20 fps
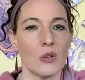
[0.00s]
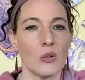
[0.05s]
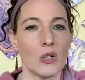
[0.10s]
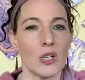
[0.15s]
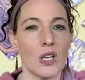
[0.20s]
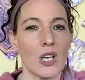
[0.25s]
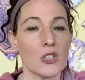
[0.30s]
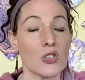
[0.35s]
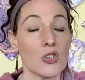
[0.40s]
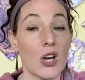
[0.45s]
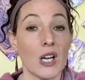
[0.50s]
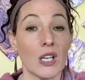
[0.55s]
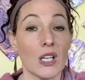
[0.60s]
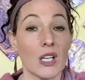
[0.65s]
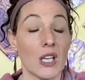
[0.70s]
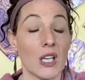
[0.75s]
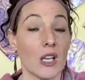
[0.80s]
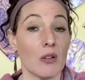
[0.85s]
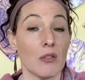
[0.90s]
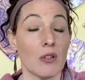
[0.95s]
We're not trying
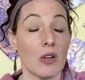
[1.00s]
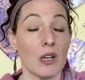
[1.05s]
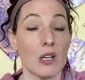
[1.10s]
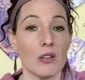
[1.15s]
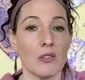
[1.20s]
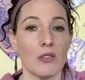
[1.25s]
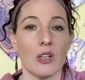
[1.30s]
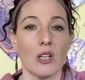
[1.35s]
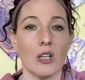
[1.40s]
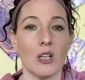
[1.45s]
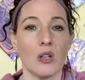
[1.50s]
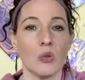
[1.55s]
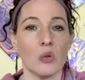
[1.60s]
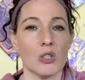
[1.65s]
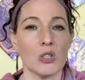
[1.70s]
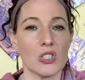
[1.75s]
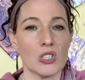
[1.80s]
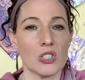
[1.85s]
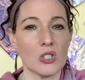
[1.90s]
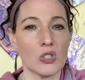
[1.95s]
to get rid of it.
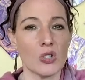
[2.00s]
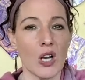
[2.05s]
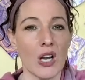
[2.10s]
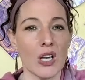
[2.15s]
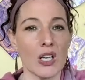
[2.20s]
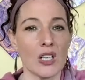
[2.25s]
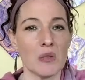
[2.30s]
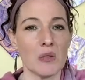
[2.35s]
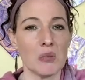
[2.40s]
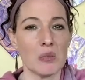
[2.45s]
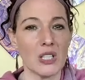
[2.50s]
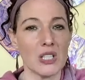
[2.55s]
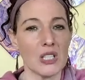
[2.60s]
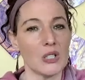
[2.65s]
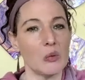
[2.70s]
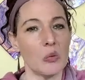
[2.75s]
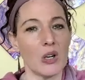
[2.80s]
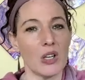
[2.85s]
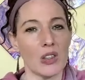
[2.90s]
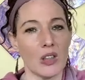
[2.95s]
We're just trying to
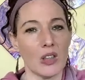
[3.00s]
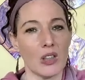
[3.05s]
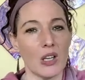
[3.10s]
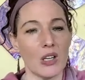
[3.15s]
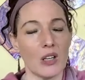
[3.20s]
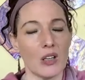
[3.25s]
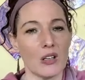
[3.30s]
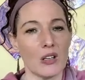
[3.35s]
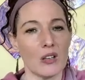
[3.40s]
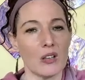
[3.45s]
be with it.